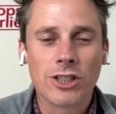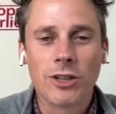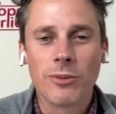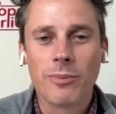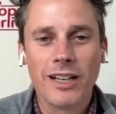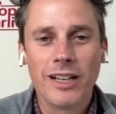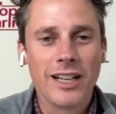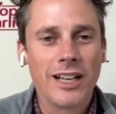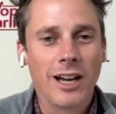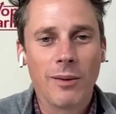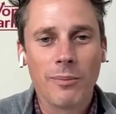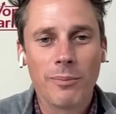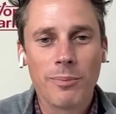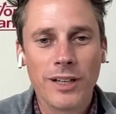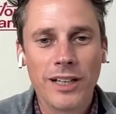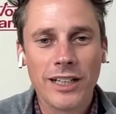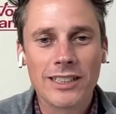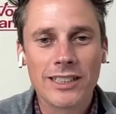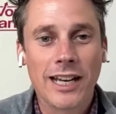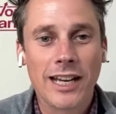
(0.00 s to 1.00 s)
so many
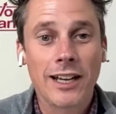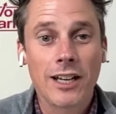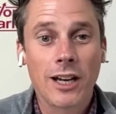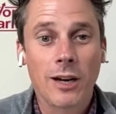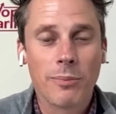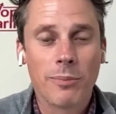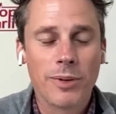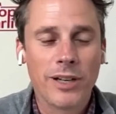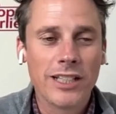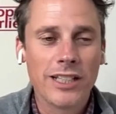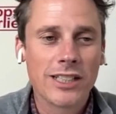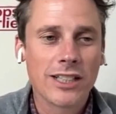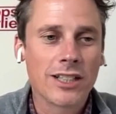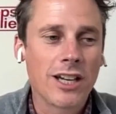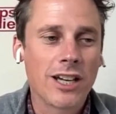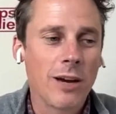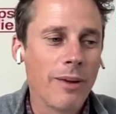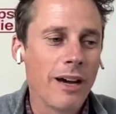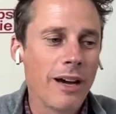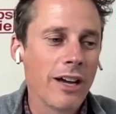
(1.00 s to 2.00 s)
company tech companies
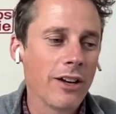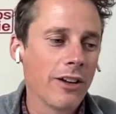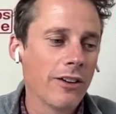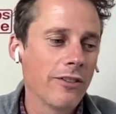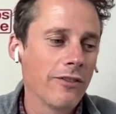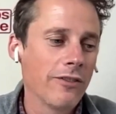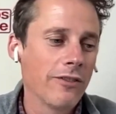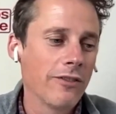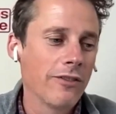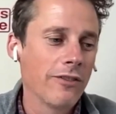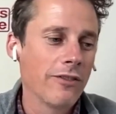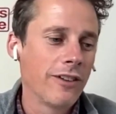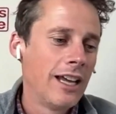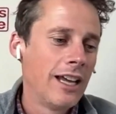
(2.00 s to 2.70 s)
had come out of